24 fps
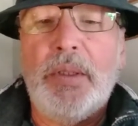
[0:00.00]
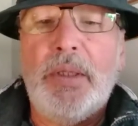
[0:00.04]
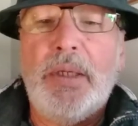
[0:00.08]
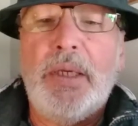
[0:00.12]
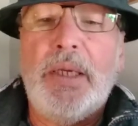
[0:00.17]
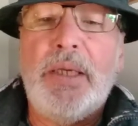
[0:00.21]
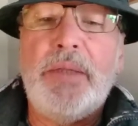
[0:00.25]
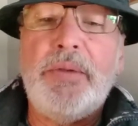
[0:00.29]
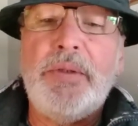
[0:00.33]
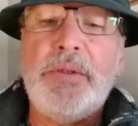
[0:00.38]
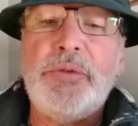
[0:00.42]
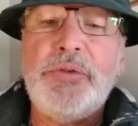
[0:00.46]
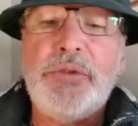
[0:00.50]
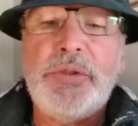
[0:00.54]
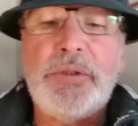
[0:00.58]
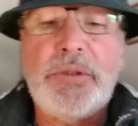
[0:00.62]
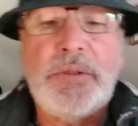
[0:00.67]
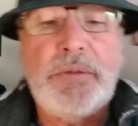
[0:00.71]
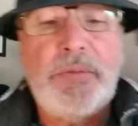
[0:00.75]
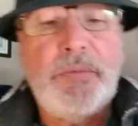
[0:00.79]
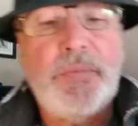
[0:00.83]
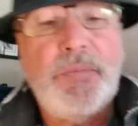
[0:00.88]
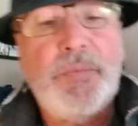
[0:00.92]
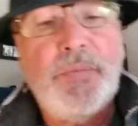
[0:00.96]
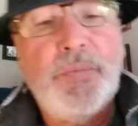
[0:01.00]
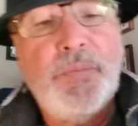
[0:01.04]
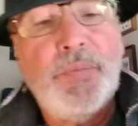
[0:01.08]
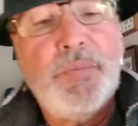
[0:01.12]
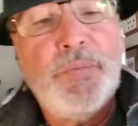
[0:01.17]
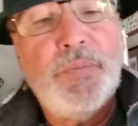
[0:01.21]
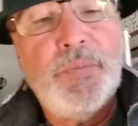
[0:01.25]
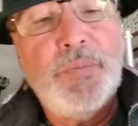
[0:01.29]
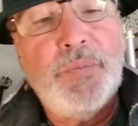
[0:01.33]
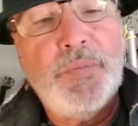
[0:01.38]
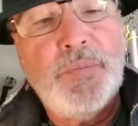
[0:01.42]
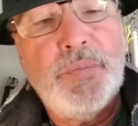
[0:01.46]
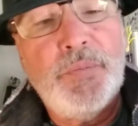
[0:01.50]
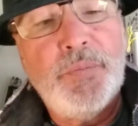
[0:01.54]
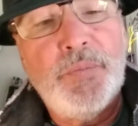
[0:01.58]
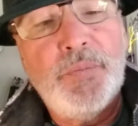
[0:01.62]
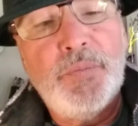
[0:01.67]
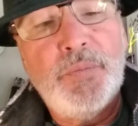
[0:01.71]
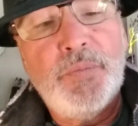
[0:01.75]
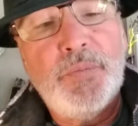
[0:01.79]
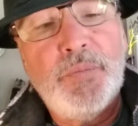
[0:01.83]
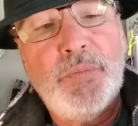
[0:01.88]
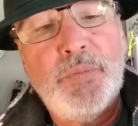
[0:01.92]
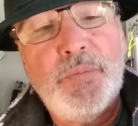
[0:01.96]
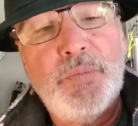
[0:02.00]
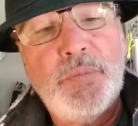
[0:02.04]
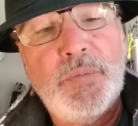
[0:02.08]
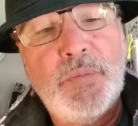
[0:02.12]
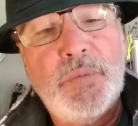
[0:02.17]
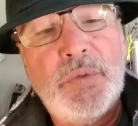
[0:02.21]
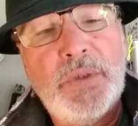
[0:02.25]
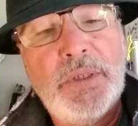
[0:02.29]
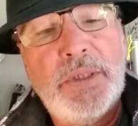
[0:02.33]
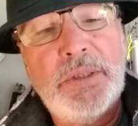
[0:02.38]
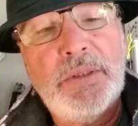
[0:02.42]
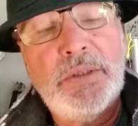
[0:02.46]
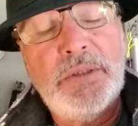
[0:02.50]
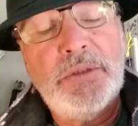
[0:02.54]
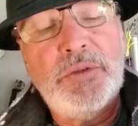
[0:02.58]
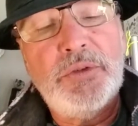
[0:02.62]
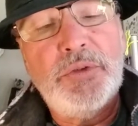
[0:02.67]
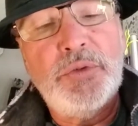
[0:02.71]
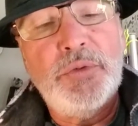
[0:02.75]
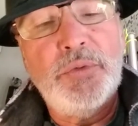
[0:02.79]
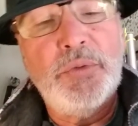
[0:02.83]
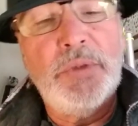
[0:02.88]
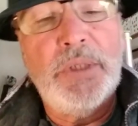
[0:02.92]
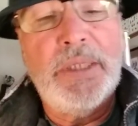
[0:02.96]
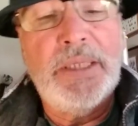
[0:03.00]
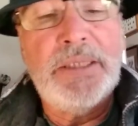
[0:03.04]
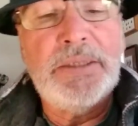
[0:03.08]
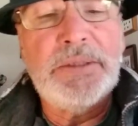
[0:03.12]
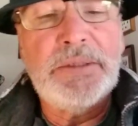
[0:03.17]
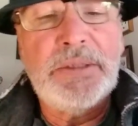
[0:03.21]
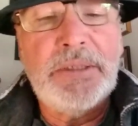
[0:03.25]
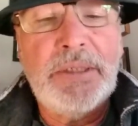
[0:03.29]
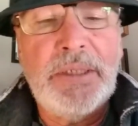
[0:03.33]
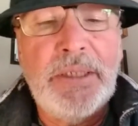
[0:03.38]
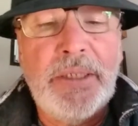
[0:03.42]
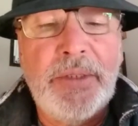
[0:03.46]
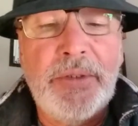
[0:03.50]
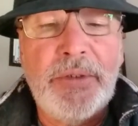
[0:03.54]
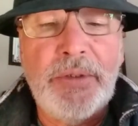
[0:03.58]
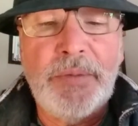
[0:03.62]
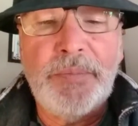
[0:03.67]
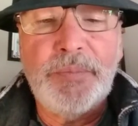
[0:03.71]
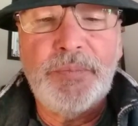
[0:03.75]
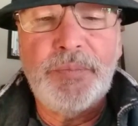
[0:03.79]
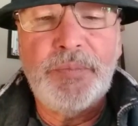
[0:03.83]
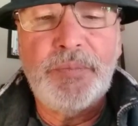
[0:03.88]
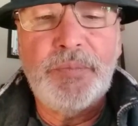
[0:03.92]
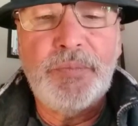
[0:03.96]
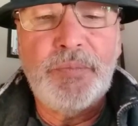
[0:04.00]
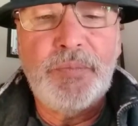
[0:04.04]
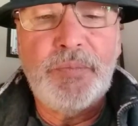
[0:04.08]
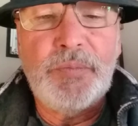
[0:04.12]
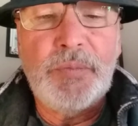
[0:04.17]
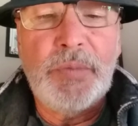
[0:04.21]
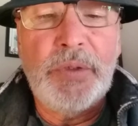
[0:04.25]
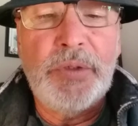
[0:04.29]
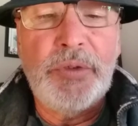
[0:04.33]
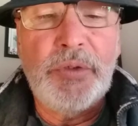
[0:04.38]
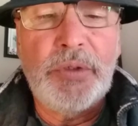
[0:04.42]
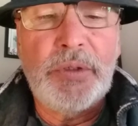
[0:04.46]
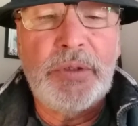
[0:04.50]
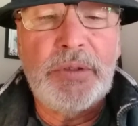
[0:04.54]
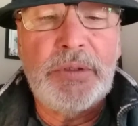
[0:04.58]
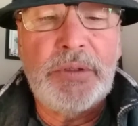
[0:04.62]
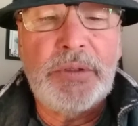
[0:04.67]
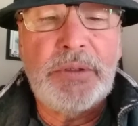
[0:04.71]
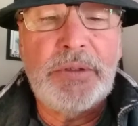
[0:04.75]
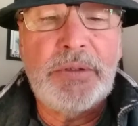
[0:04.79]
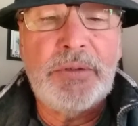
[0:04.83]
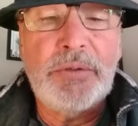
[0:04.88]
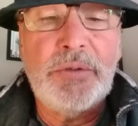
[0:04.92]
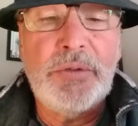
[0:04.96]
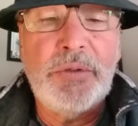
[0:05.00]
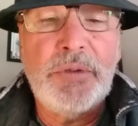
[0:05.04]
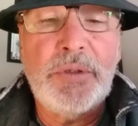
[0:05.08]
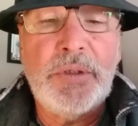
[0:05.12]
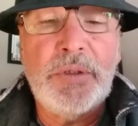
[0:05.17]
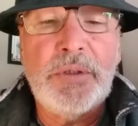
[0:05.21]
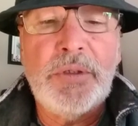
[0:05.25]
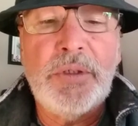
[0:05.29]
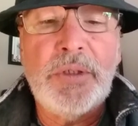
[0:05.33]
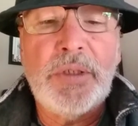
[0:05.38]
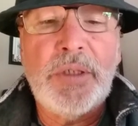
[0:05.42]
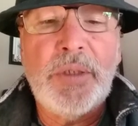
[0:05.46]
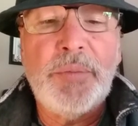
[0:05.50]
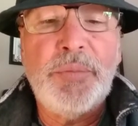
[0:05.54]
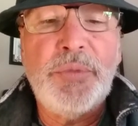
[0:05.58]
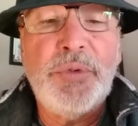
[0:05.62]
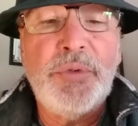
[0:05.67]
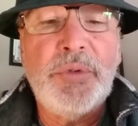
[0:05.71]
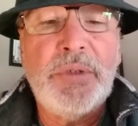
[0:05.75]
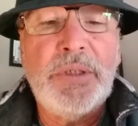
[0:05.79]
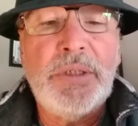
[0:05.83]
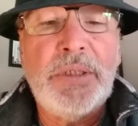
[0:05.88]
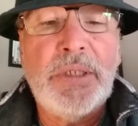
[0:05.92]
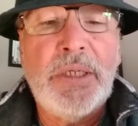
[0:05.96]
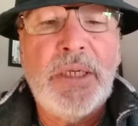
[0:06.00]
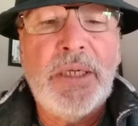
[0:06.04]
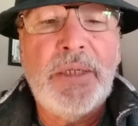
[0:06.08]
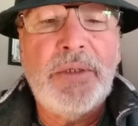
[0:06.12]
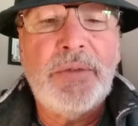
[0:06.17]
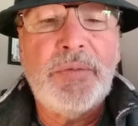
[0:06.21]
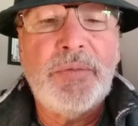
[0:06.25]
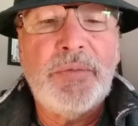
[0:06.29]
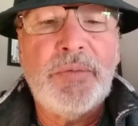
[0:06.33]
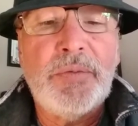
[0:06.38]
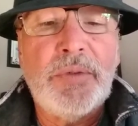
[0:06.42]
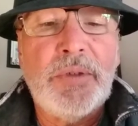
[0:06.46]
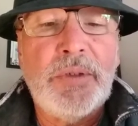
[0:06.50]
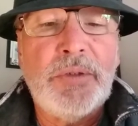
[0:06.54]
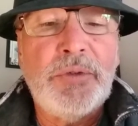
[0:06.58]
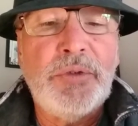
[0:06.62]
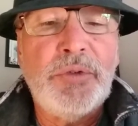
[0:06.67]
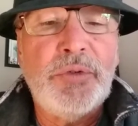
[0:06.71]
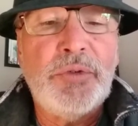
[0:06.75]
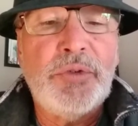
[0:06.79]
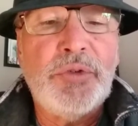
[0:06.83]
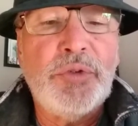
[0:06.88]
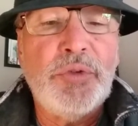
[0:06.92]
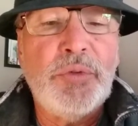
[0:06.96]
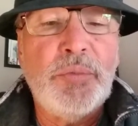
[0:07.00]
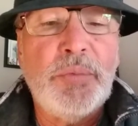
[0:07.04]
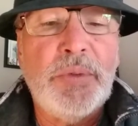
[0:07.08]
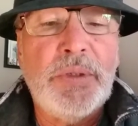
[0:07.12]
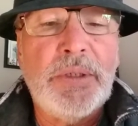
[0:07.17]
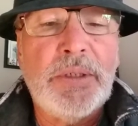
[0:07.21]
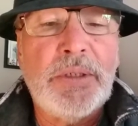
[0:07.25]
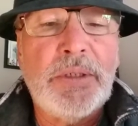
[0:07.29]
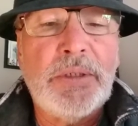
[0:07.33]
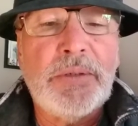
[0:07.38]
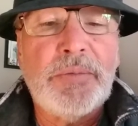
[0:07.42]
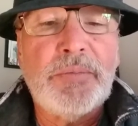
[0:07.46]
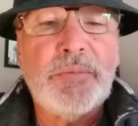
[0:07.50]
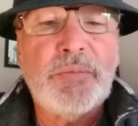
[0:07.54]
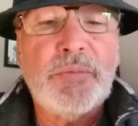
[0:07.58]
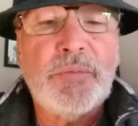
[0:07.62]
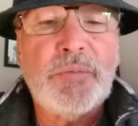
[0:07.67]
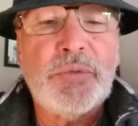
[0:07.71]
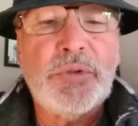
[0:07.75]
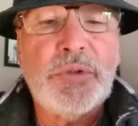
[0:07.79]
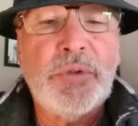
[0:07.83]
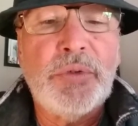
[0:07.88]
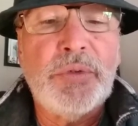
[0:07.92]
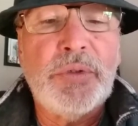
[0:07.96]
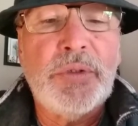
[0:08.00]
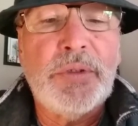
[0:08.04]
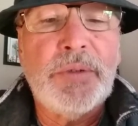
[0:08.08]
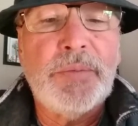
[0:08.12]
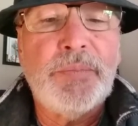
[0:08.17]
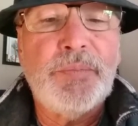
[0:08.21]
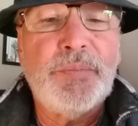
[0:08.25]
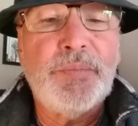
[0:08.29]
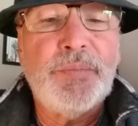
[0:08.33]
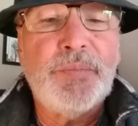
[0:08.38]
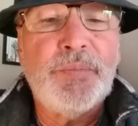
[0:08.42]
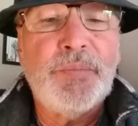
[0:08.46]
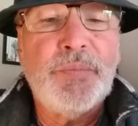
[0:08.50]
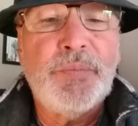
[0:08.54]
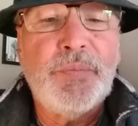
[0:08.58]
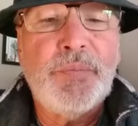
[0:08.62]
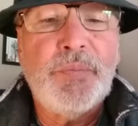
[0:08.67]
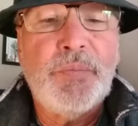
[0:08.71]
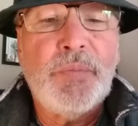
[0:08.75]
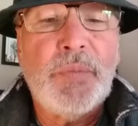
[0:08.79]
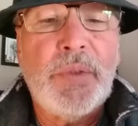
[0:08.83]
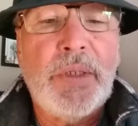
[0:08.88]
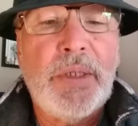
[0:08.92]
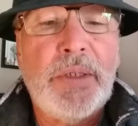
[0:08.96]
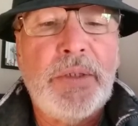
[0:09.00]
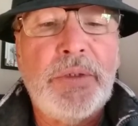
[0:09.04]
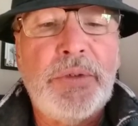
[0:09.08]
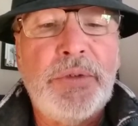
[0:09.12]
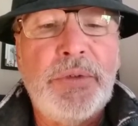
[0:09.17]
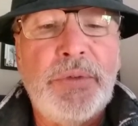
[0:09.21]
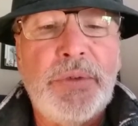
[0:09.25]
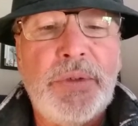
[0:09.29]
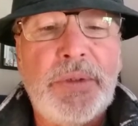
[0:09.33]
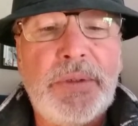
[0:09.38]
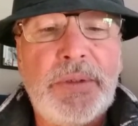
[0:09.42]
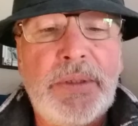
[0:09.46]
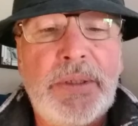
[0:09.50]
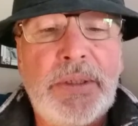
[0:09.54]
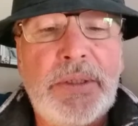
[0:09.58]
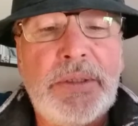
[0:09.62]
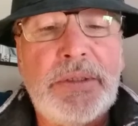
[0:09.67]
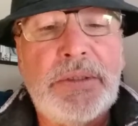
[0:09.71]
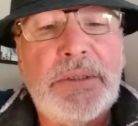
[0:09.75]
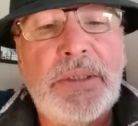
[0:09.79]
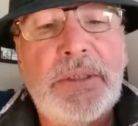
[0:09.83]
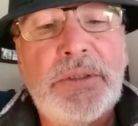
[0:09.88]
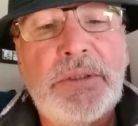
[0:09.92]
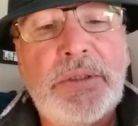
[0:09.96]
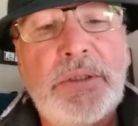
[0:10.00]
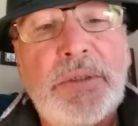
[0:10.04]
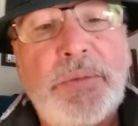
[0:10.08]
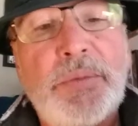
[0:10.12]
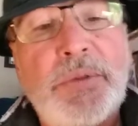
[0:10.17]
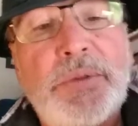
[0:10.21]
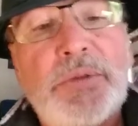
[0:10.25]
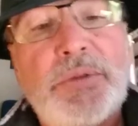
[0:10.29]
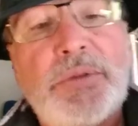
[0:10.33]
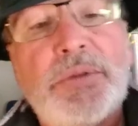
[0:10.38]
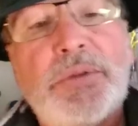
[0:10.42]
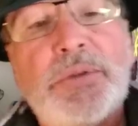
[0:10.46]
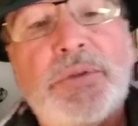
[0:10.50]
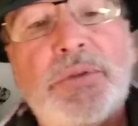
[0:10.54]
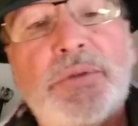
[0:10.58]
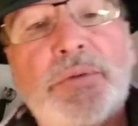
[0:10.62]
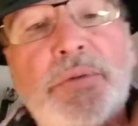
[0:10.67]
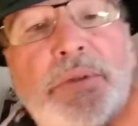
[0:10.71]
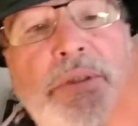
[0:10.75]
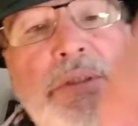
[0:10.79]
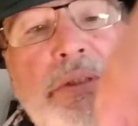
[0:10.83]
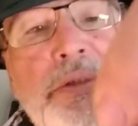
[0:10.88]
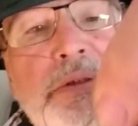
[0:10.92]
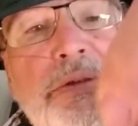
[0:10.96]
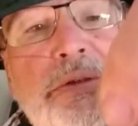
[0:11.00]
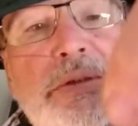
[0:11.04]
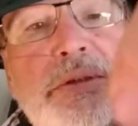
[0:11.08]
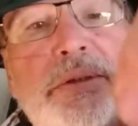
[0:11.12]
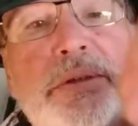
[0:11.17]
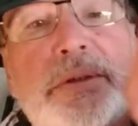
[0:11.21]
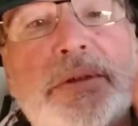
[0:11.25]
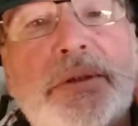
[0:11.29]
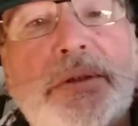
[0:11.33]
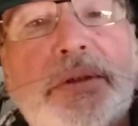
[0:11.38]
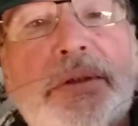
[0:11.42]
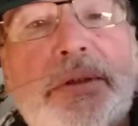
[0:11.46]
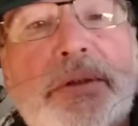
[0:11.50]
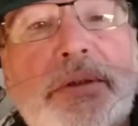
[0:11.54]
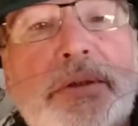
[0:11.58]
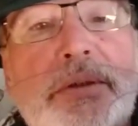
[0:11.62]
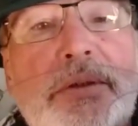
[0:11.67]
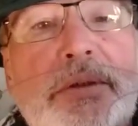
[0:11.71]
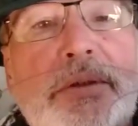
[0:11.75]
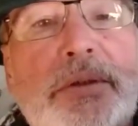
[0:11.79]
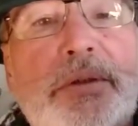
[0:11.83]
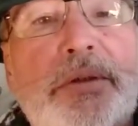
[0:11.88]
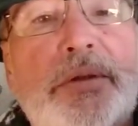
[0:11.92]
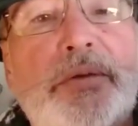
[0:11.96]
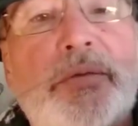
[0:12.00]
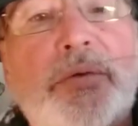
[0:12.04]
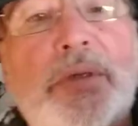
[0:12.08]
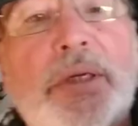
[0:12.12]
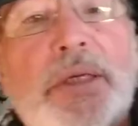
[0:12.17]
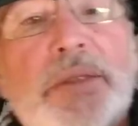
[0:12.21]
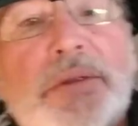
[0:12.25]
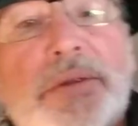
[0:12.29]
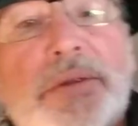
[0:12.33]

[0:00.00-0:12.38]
and then just take these two lines together, and you can look up uni knot on YouTube, and it'll show you how to do it. And essentially, what you're doing is you've got